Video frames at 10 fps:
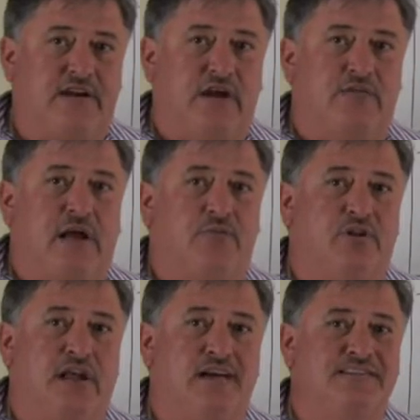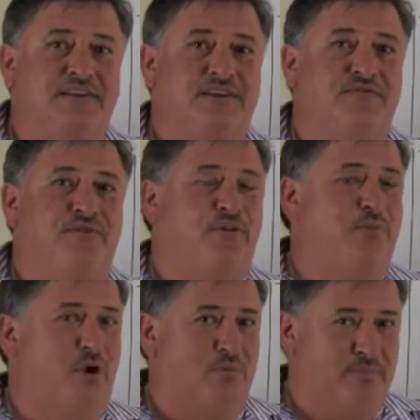note, I'm not asking you for the
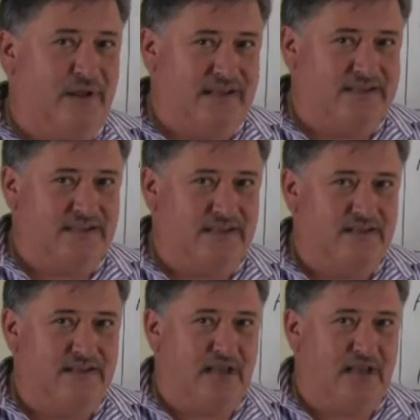probability.